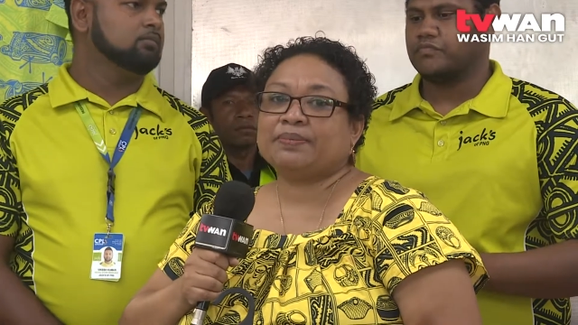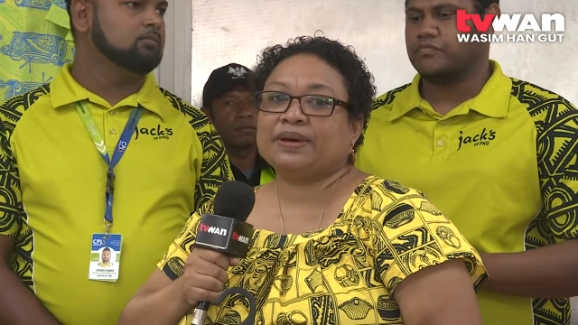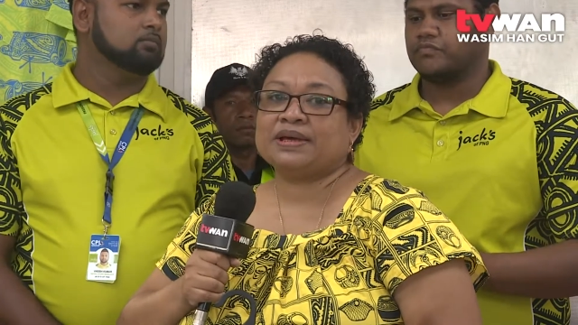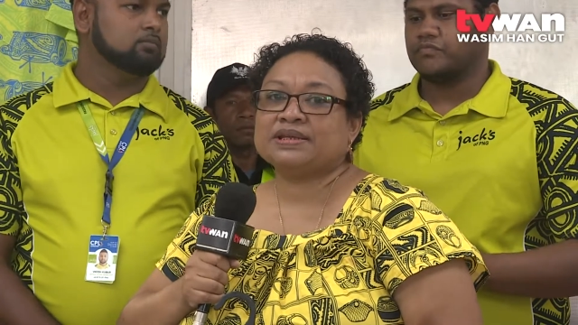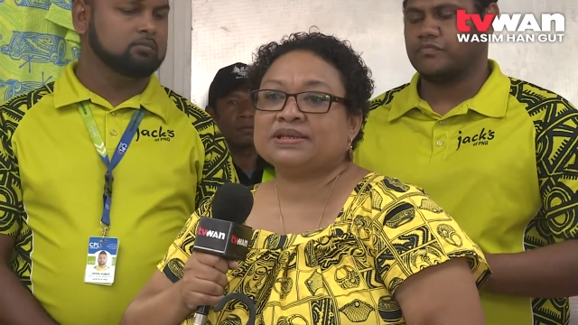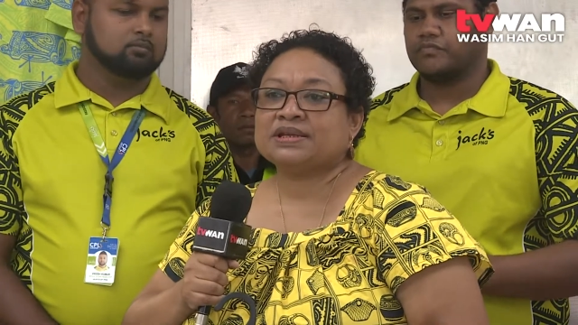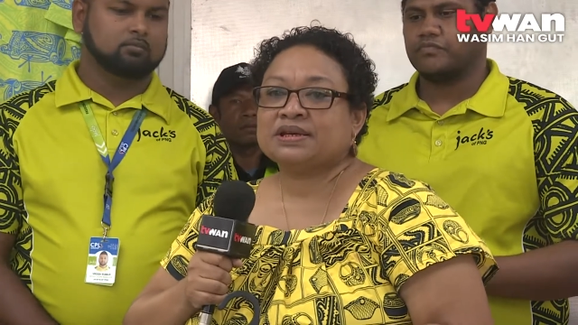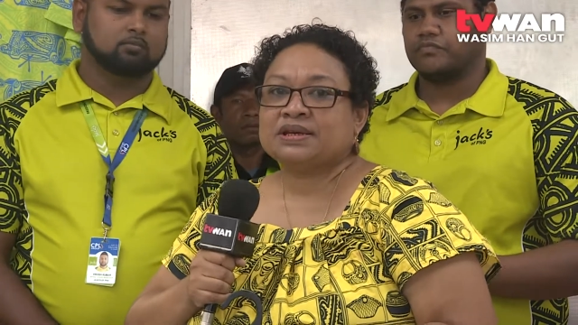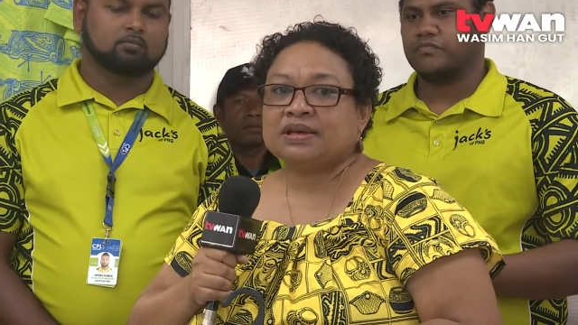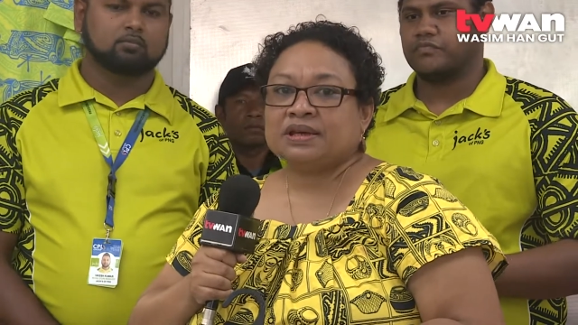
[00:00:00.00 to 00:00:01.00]
Speaker 1: past.
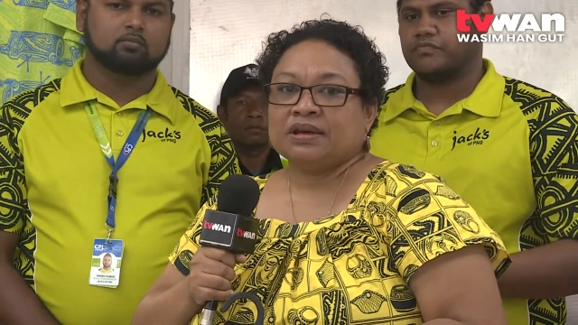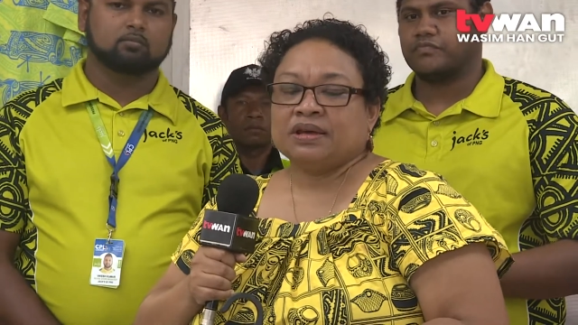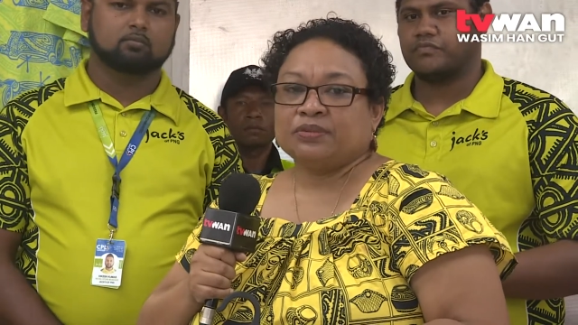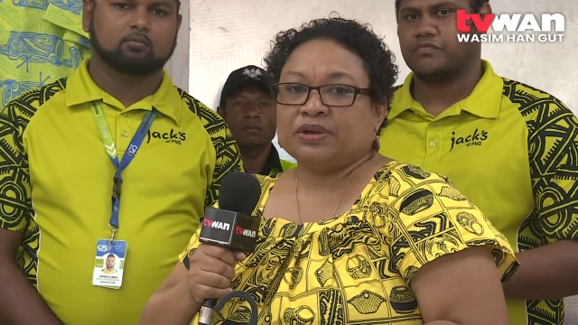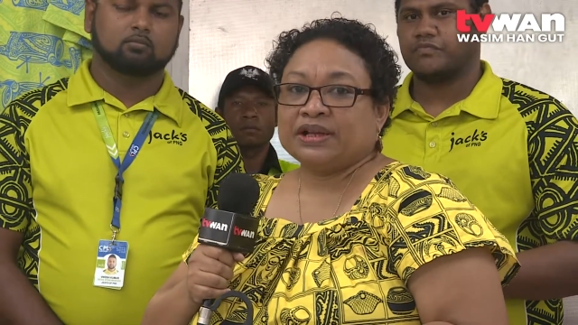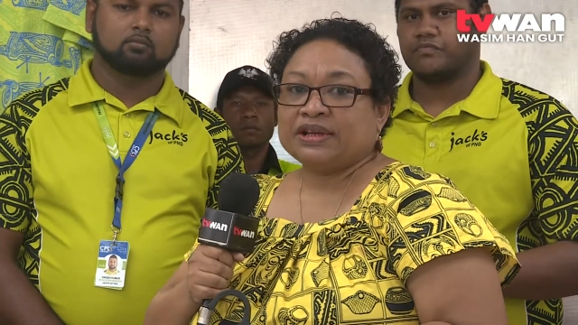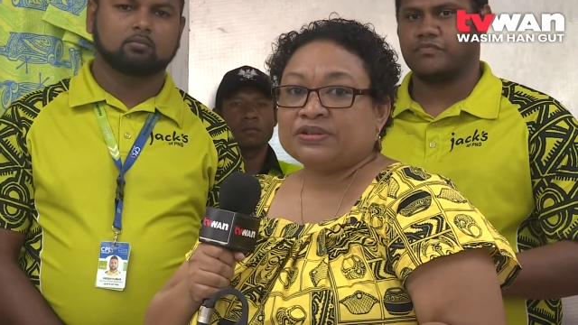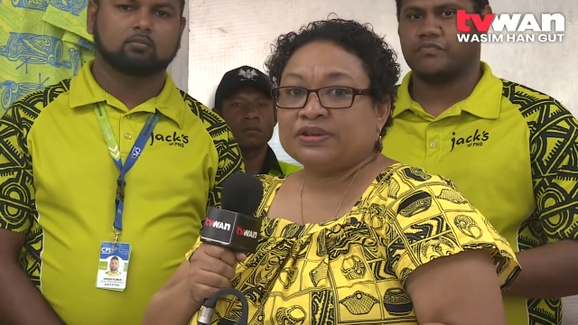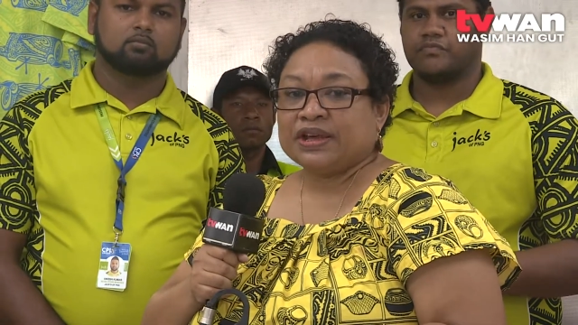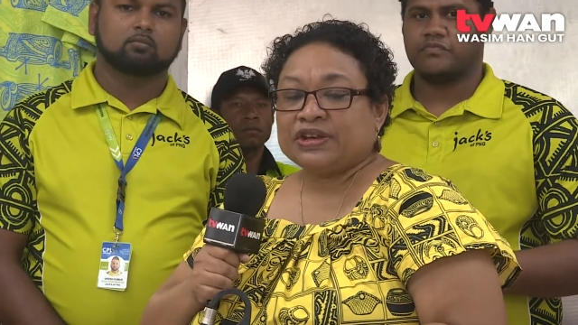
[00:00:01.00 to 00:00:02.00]
We'd like to
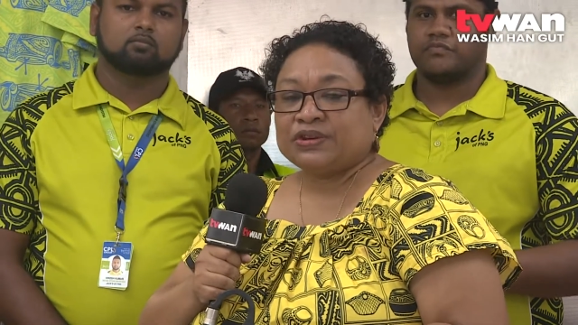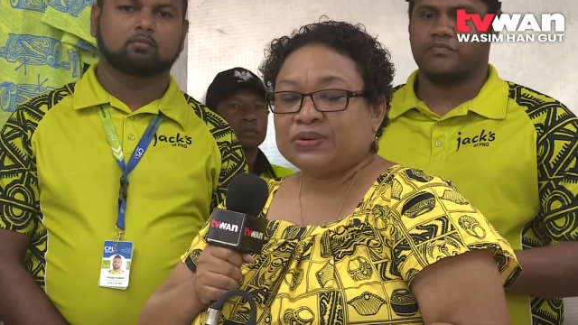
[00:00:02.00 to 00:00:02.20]
thank